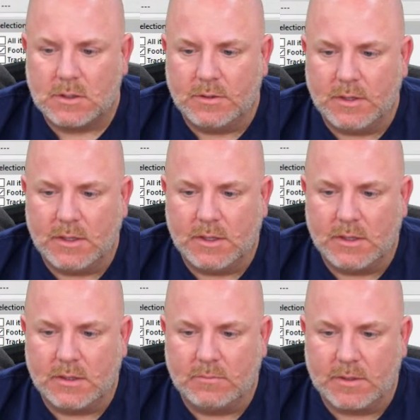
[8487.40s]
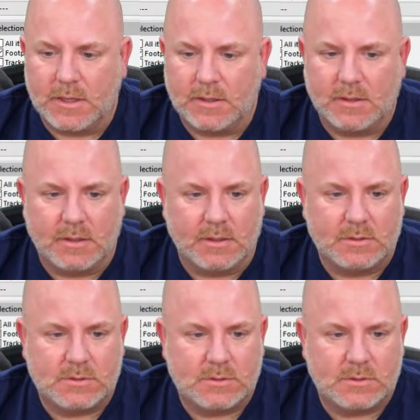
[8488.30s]
And then we got
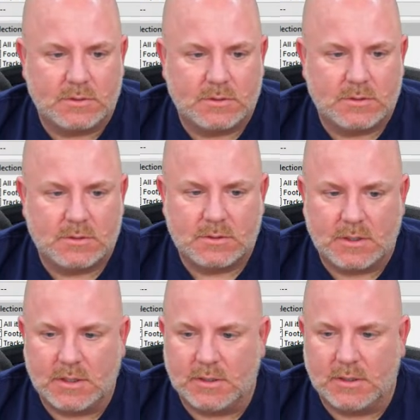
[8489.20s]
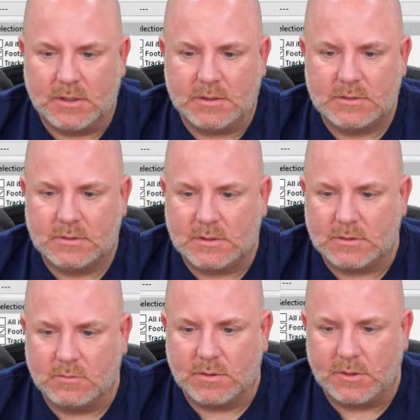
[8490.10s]
this and this. These
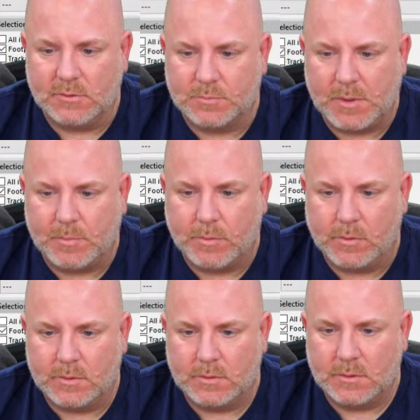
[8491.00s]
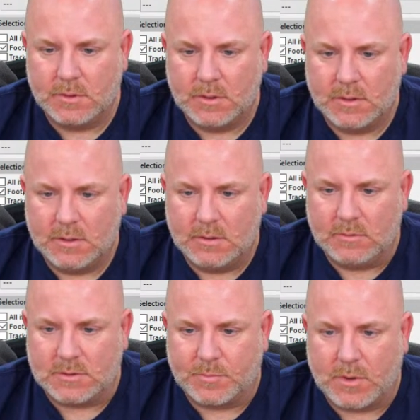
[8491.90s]
go with the USB port,
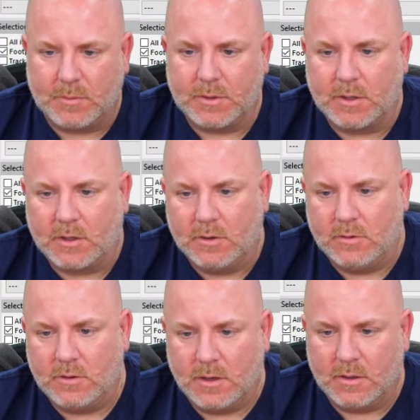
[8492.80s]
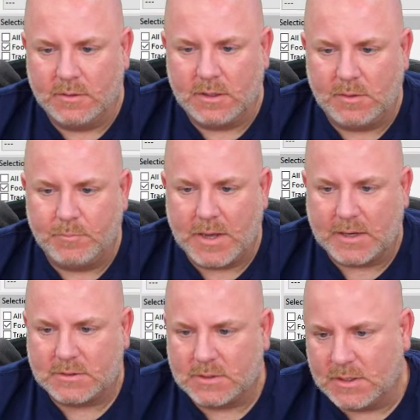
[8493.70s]
which are probably going to go on the
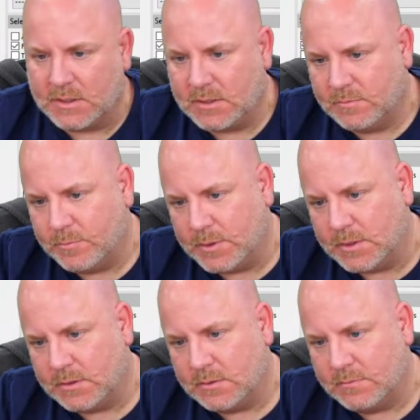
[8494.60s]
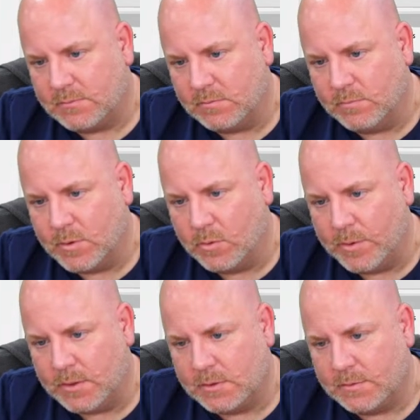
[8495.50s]
back side, but for the
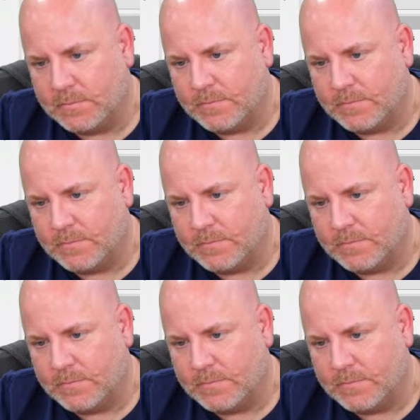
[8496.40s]
moment,